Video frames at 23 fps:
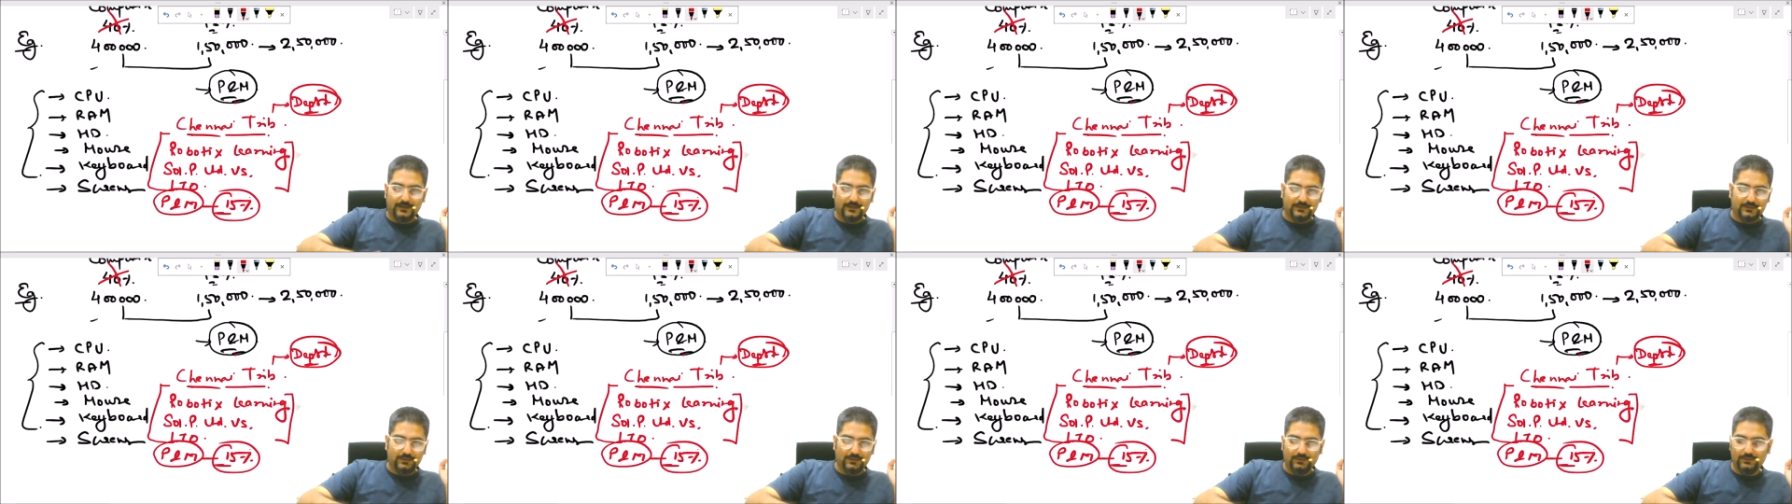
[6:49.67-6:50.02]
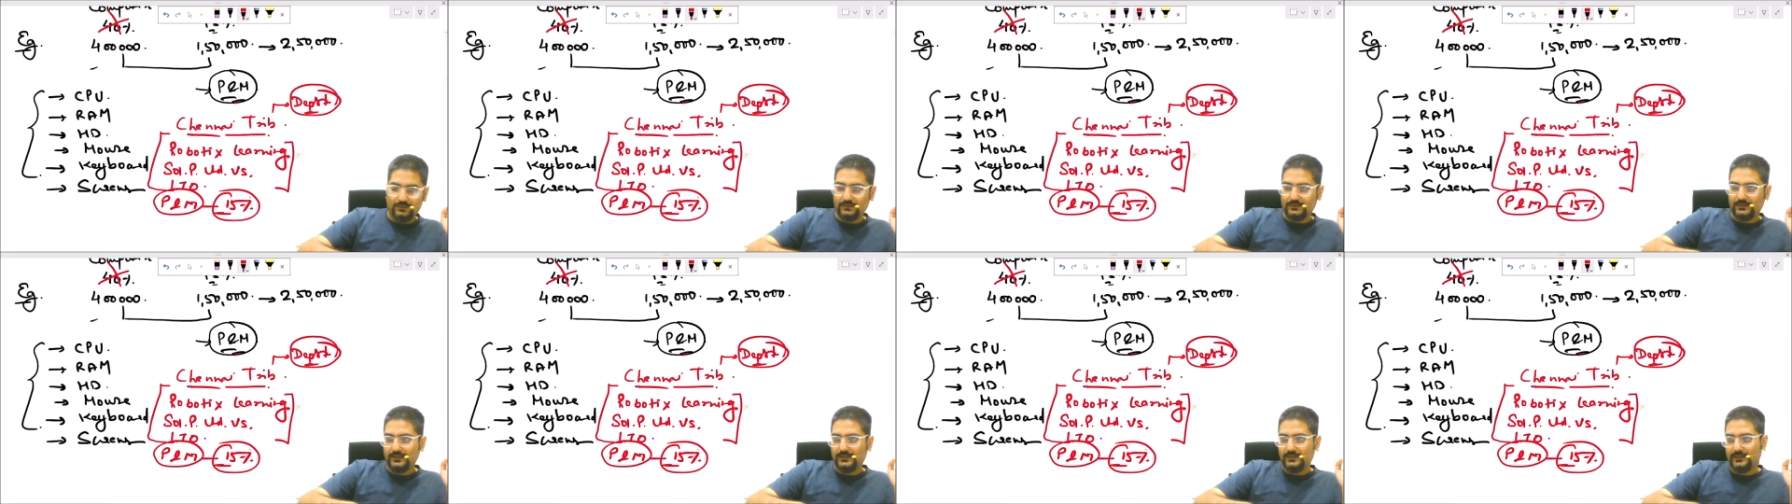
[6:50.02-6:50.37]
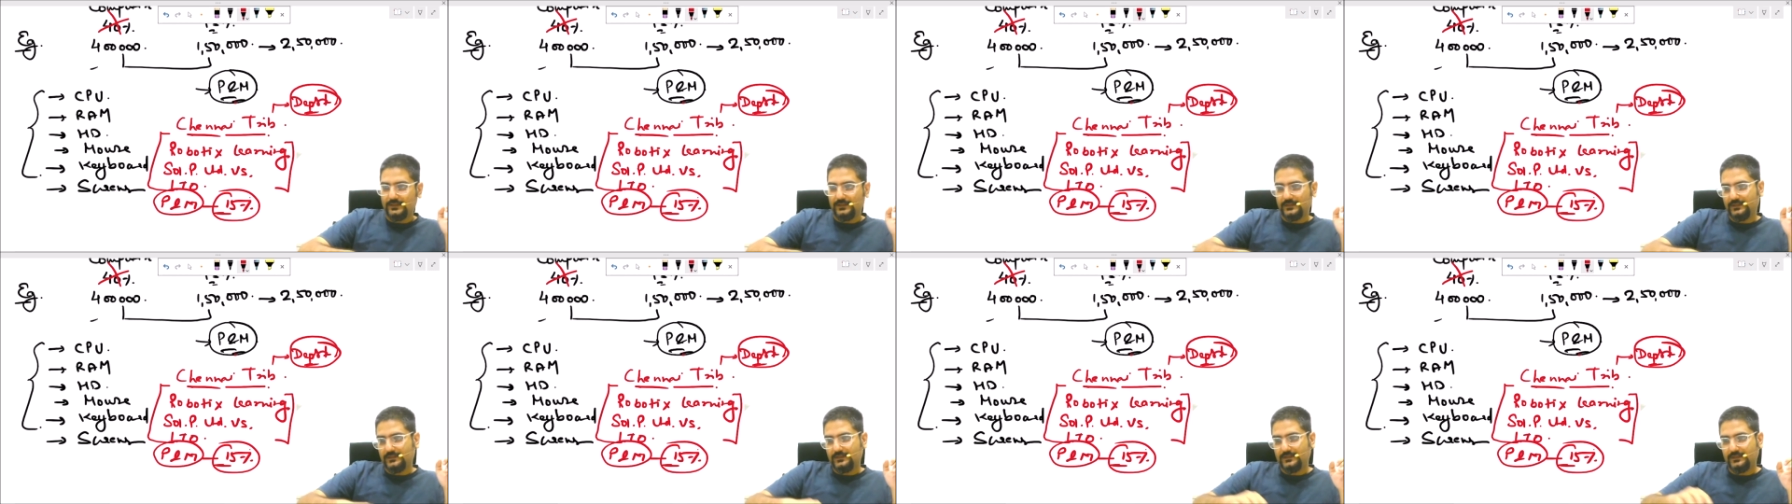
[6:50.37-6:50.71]
So this
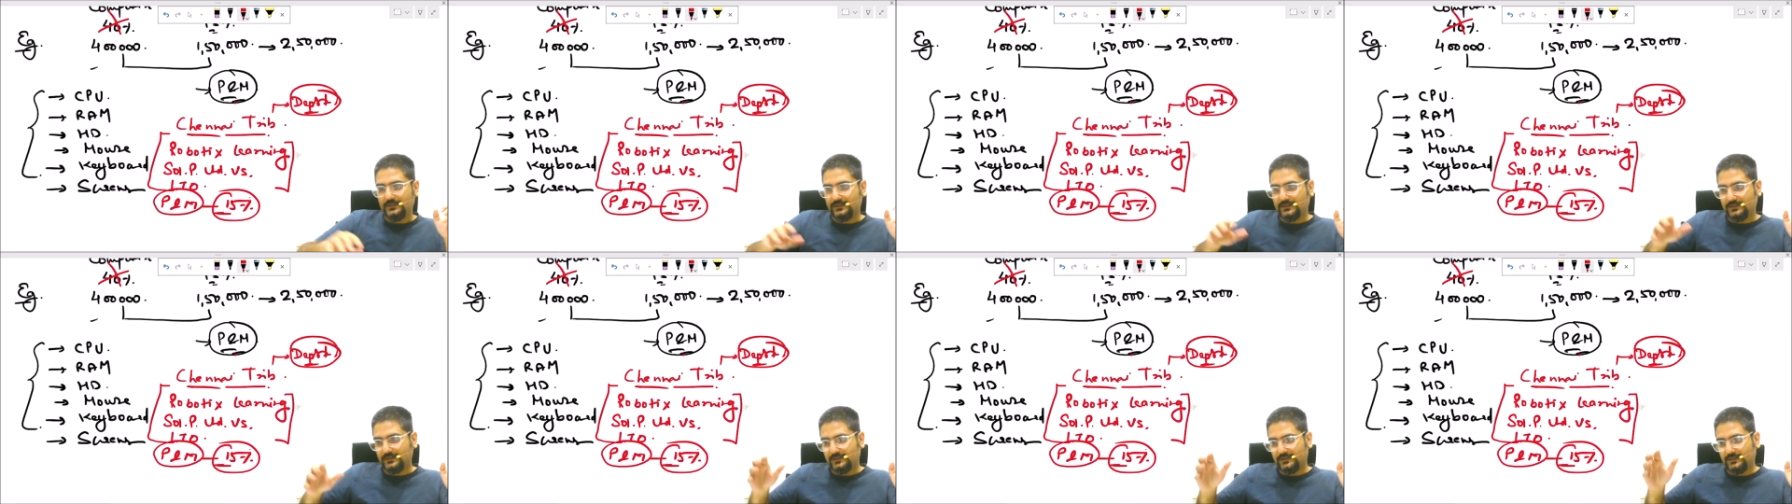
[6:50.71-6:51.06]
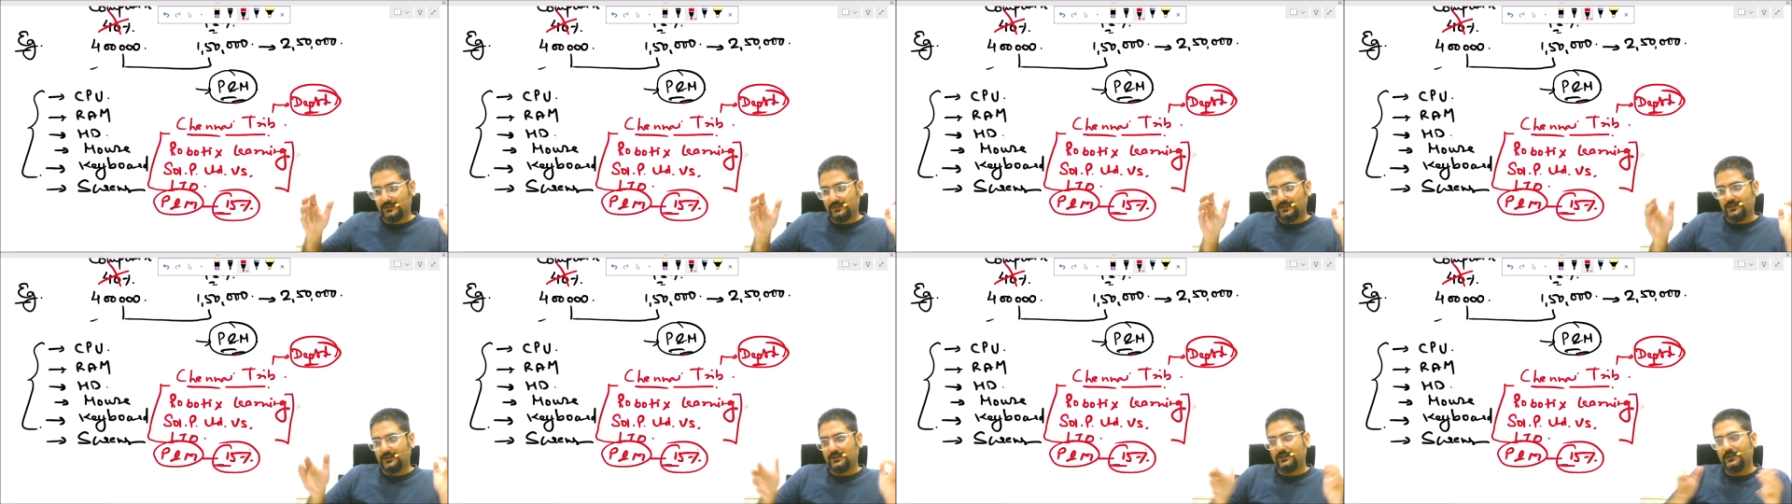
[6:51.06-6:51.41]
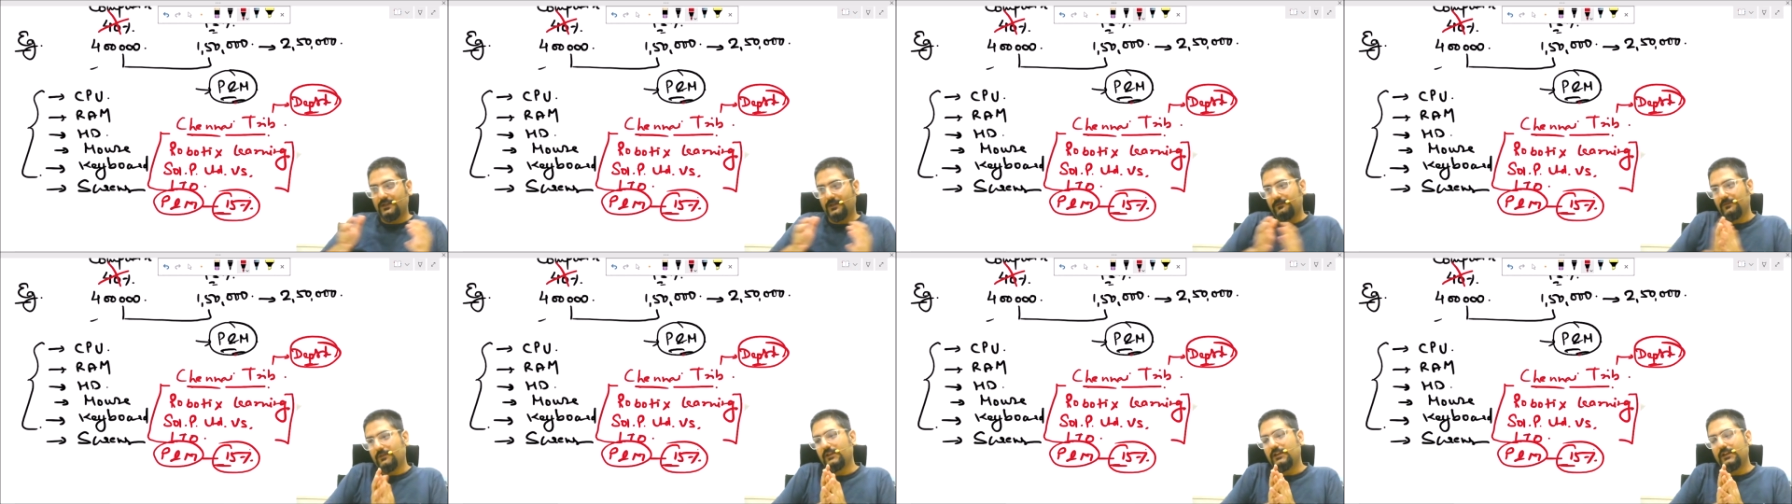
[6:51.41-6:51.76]
is uh,
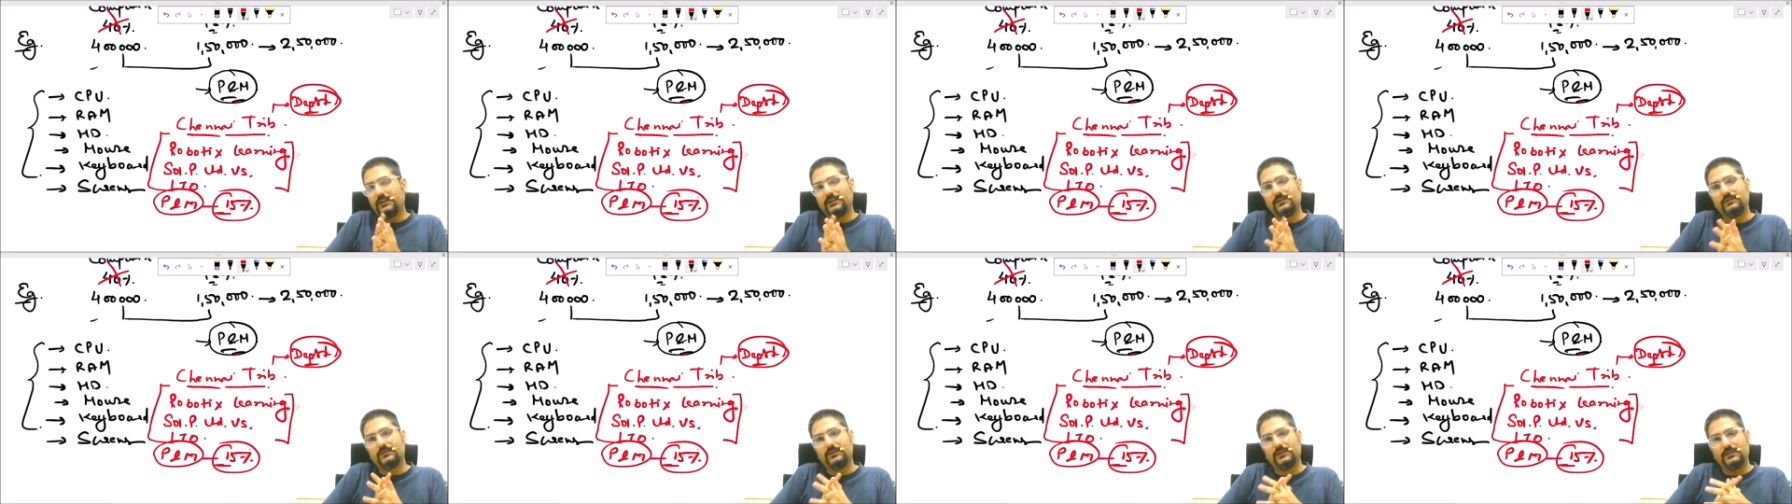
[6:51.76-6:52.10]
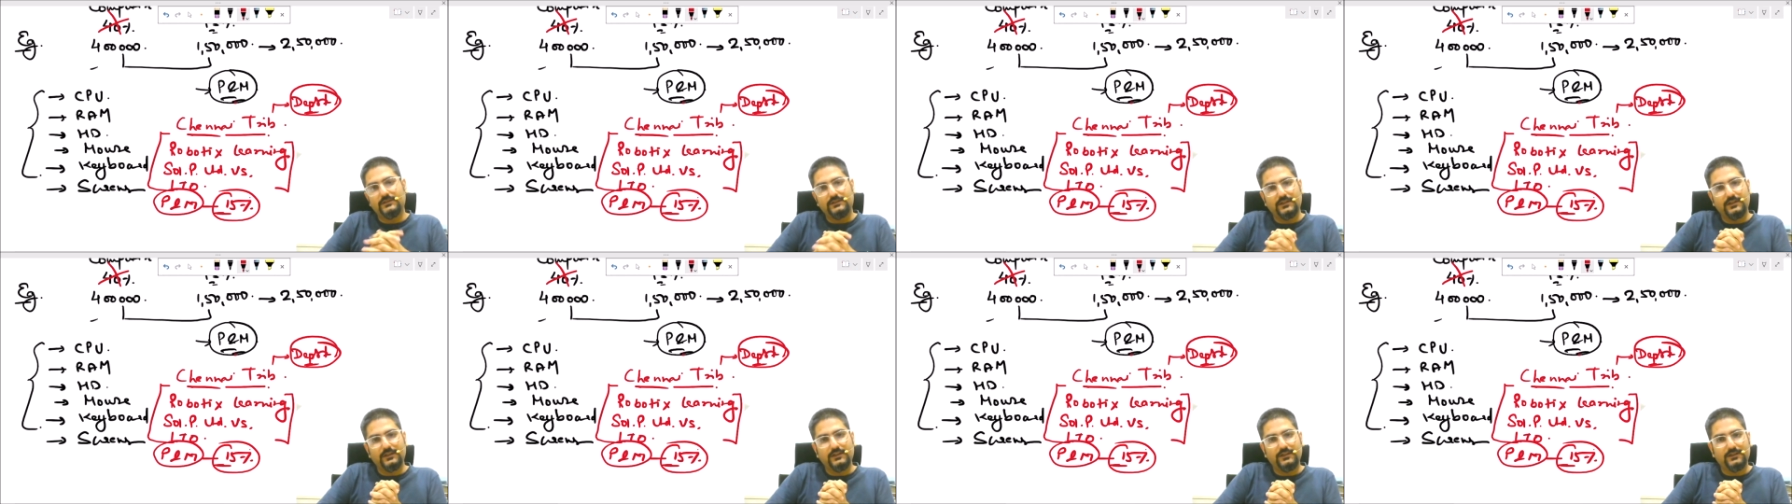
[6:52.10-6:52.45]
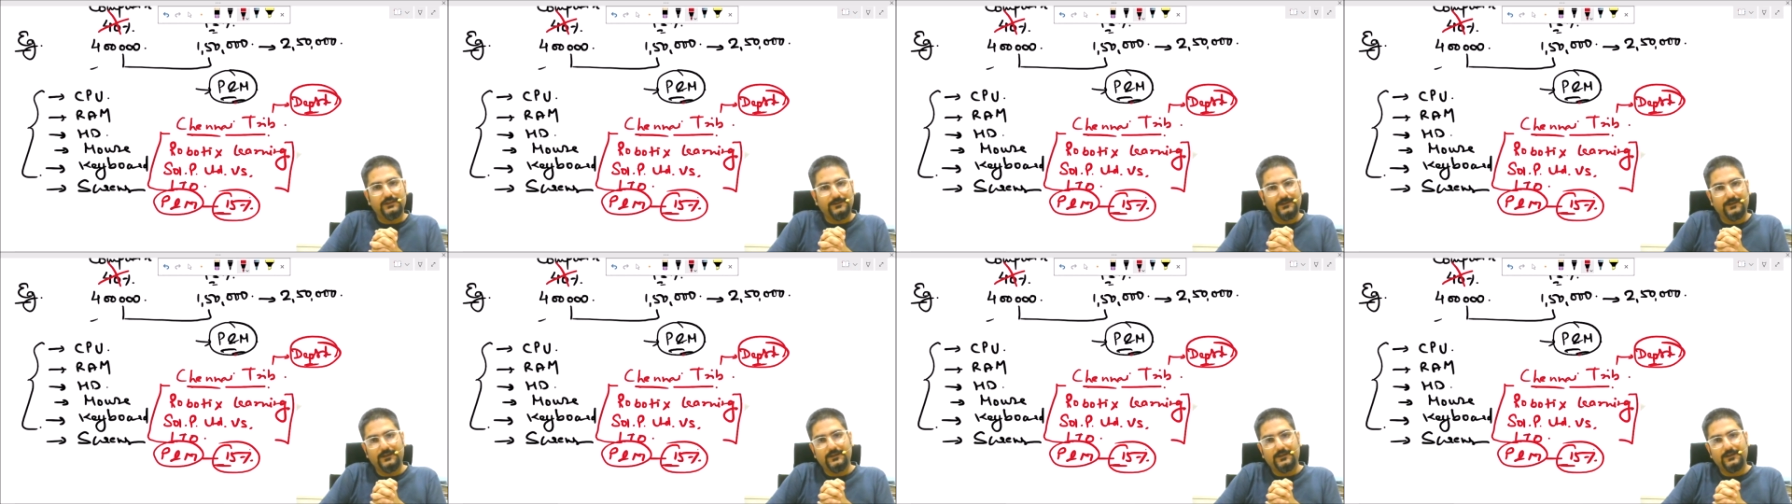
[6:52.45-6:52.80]
a very
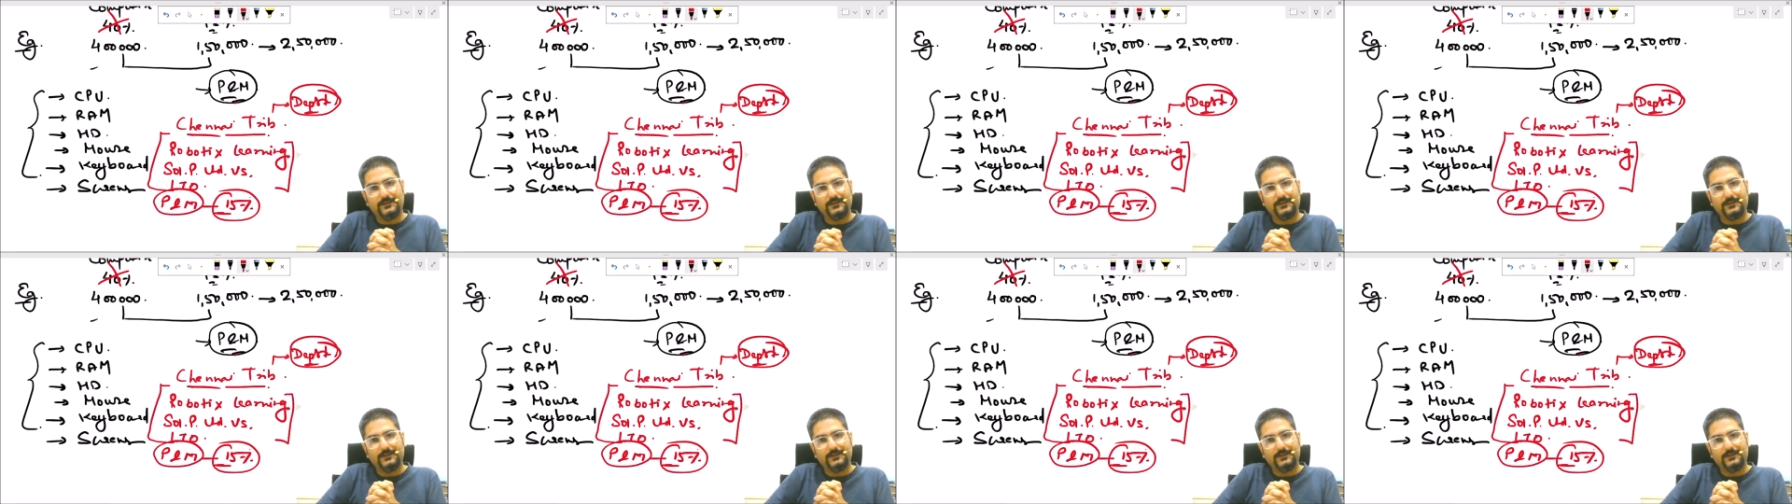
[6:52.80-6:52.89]
interesting